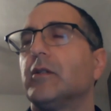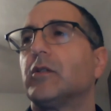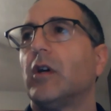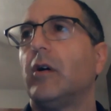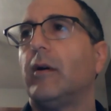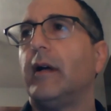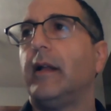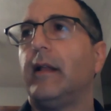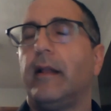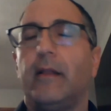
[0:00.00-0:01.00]
So
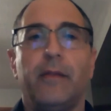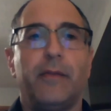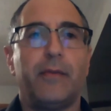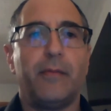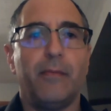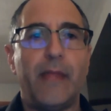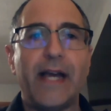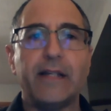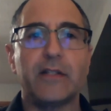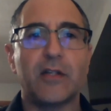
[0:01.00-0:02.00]

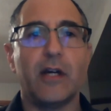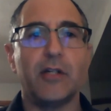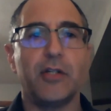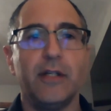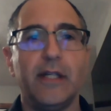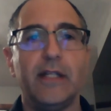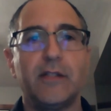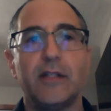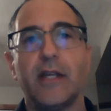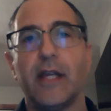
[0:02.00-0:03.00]
that discussion
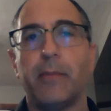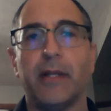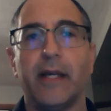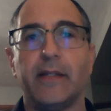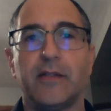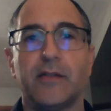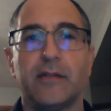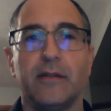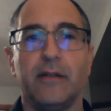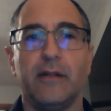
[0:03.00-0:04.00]
needs to take place
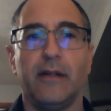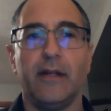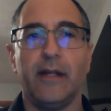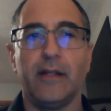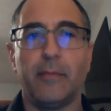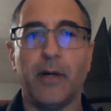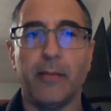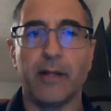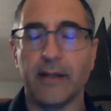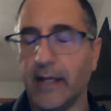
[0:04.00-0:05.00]
in the
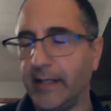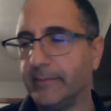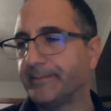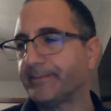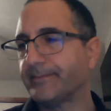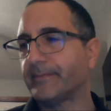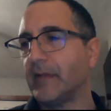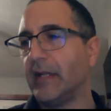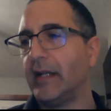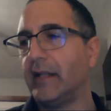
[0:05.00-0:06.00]
public light.
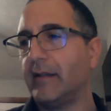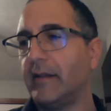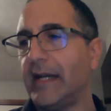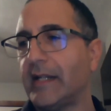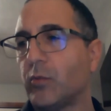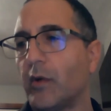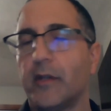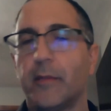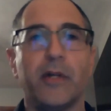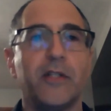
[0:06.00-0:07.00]
And that's one
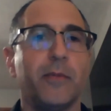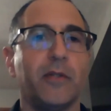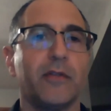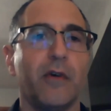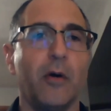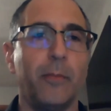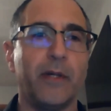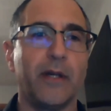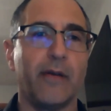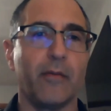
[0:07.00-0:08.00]
of the principles of
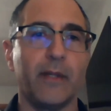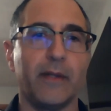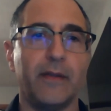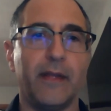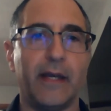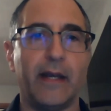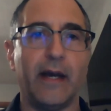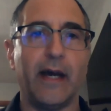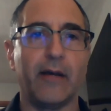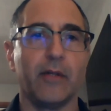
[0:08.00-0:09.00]
open government that
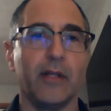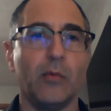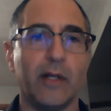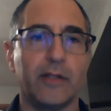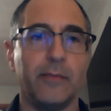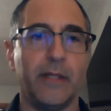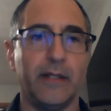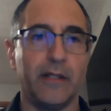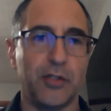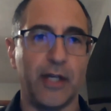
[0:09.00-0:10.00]
I really want to
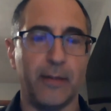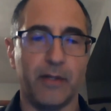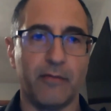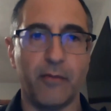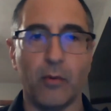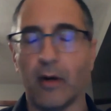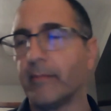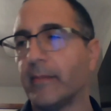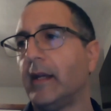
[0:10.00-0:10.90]
be the champion for.